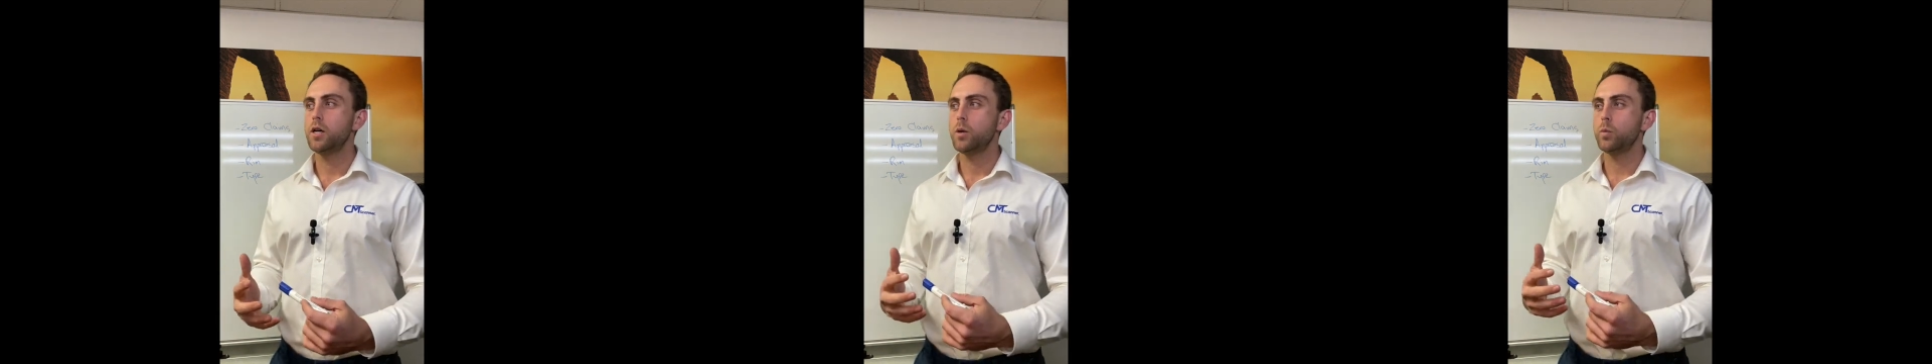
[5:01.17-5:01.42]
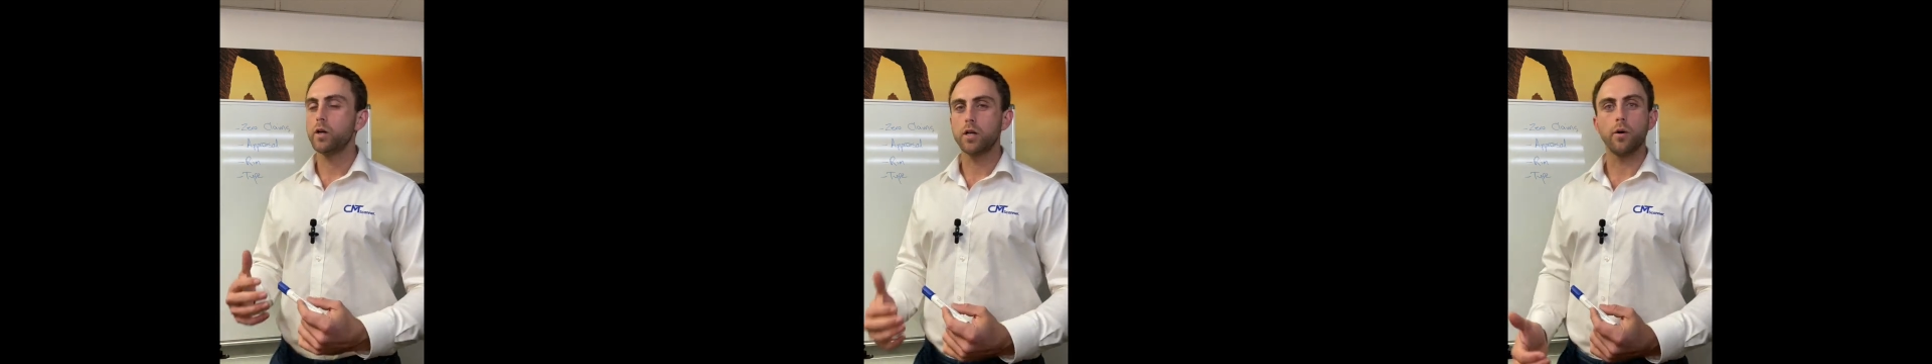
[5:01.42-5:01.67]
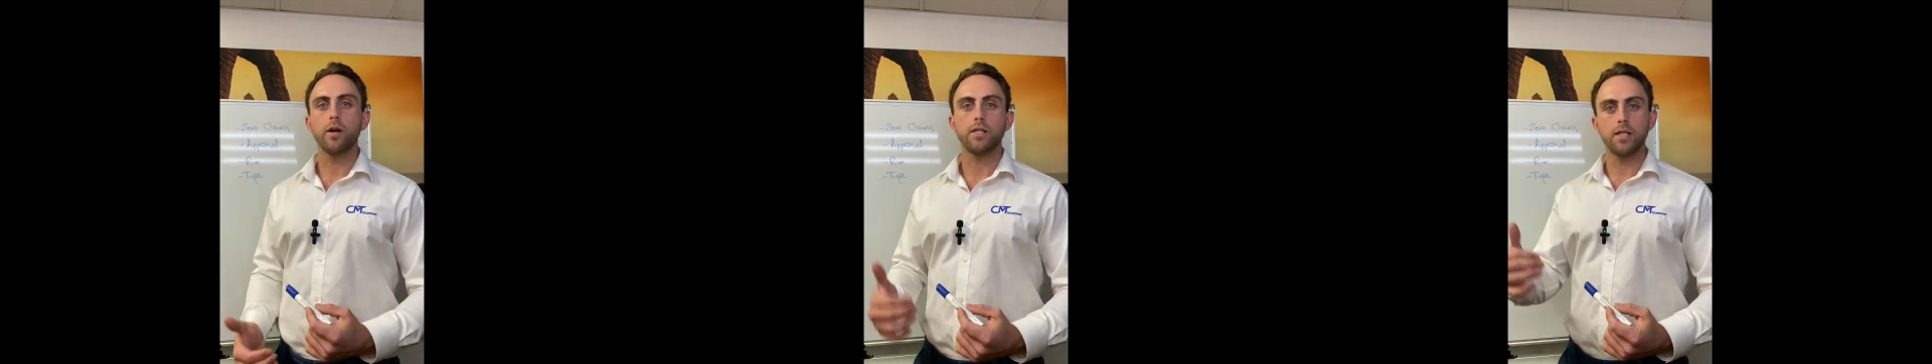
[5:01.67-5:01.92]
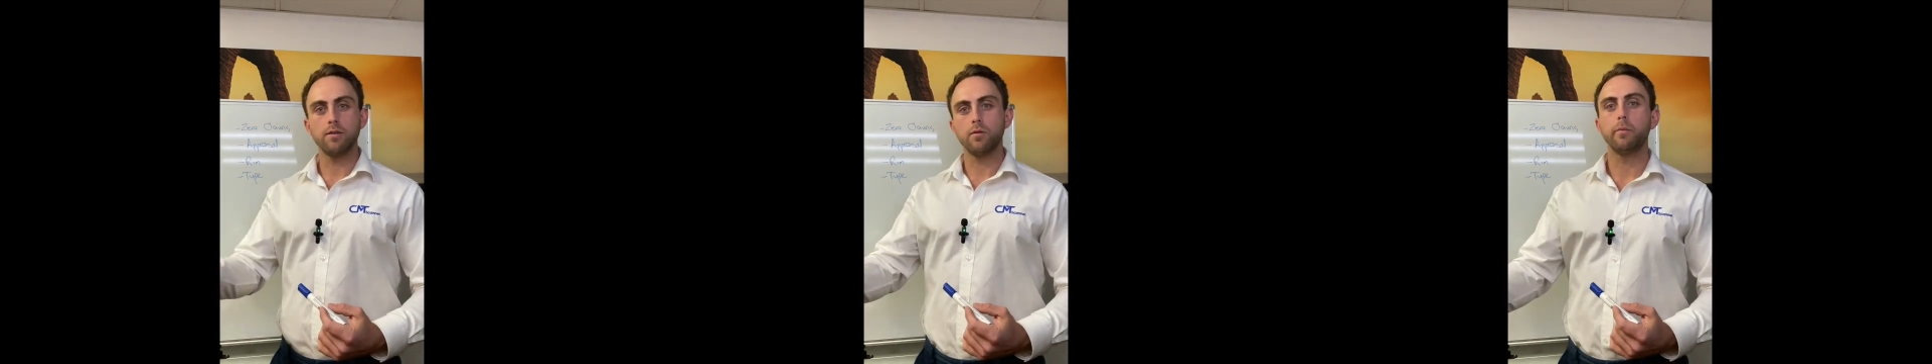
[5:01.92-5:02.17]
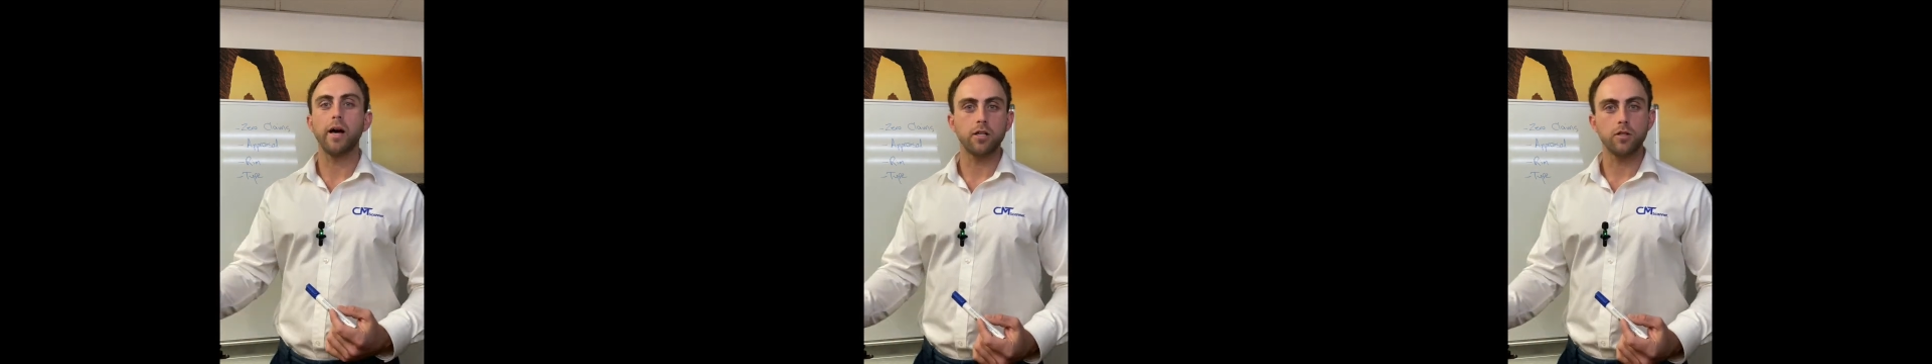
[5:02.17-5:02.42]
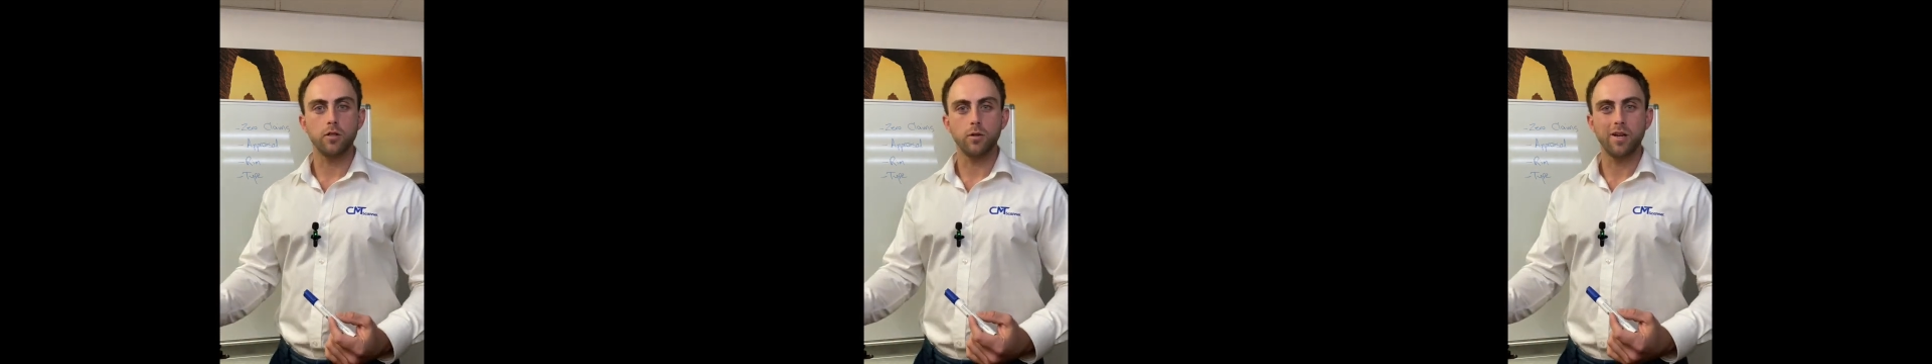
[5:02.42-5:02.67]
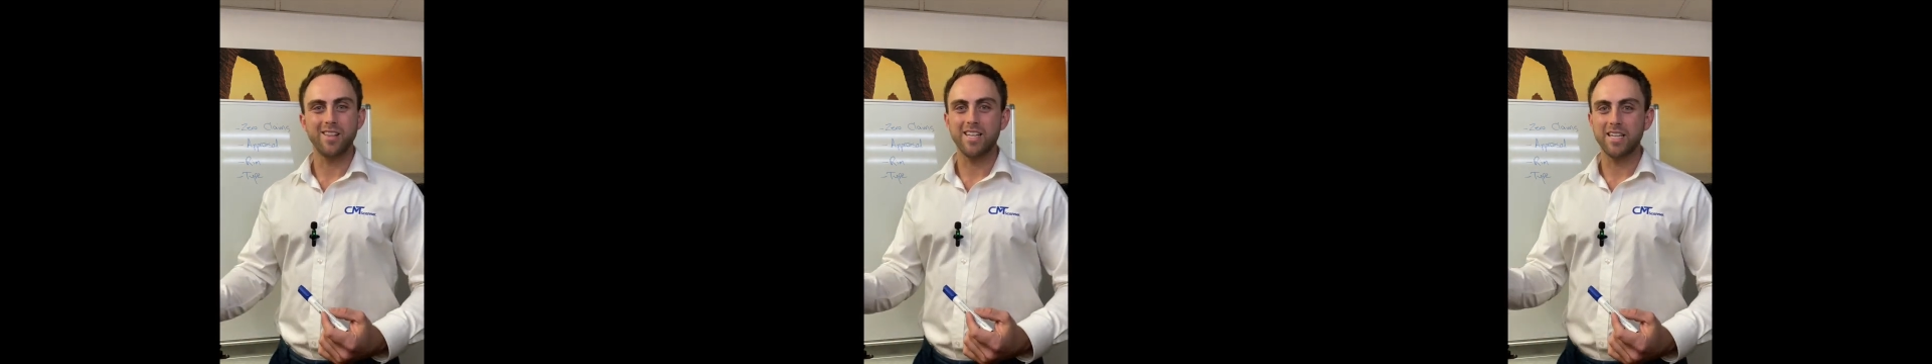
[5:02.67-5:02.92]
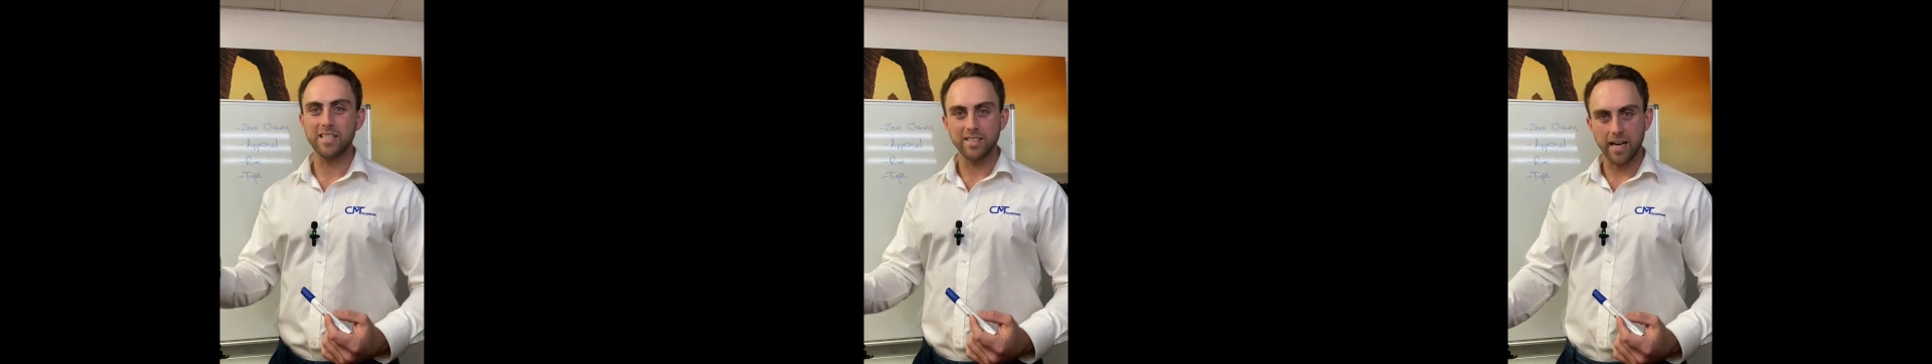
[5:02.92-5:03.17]
We're going to give it back to you in the
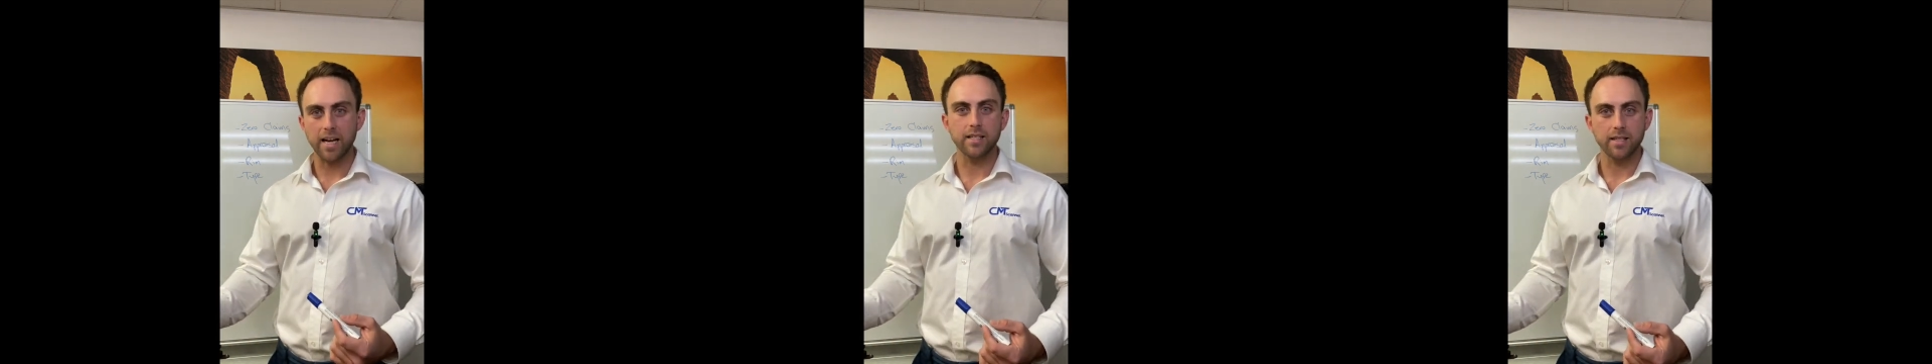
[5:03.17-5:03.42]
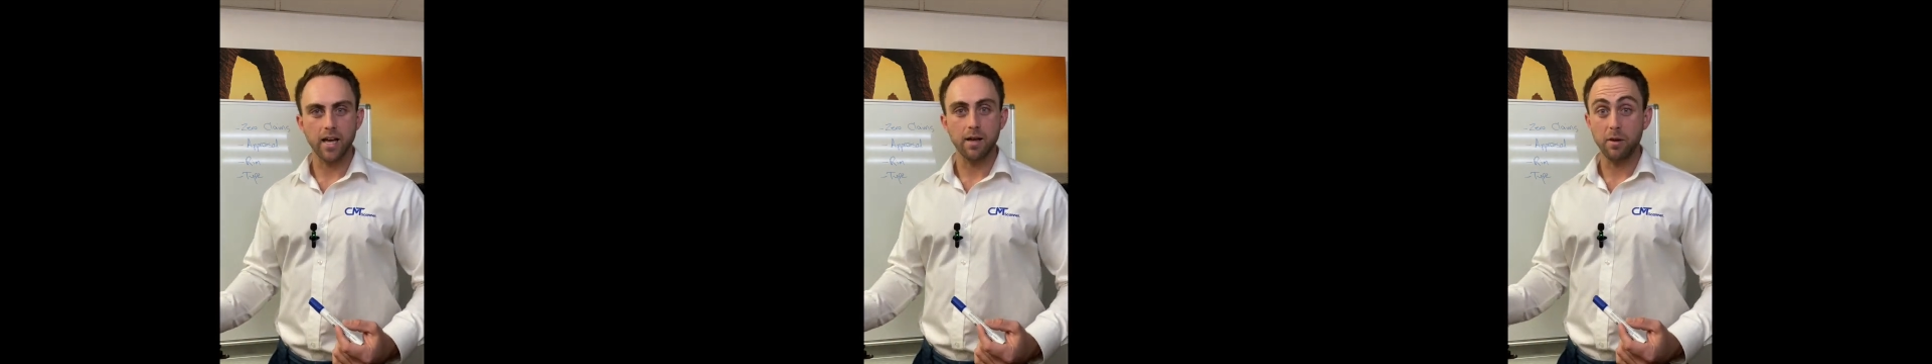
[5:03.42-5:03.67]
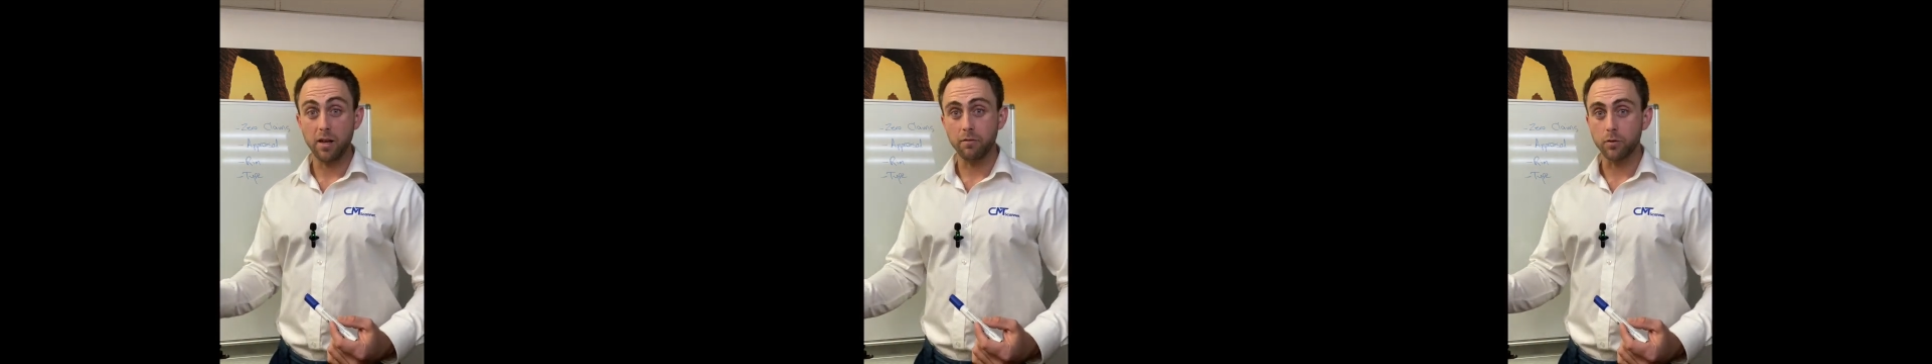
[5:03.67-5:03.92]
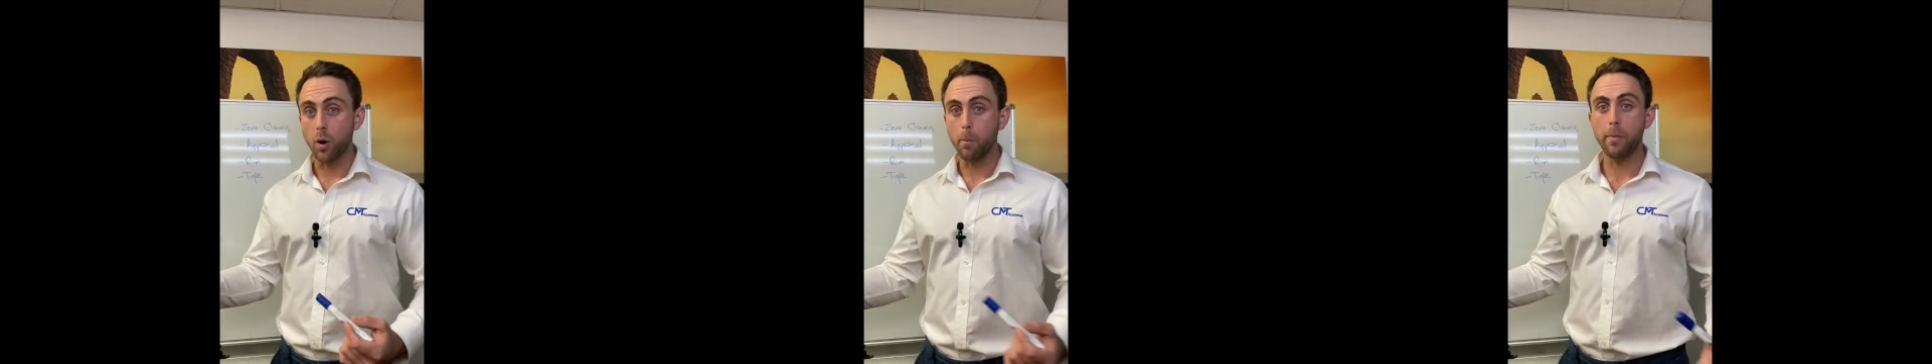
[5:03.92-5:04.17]
exact same, if not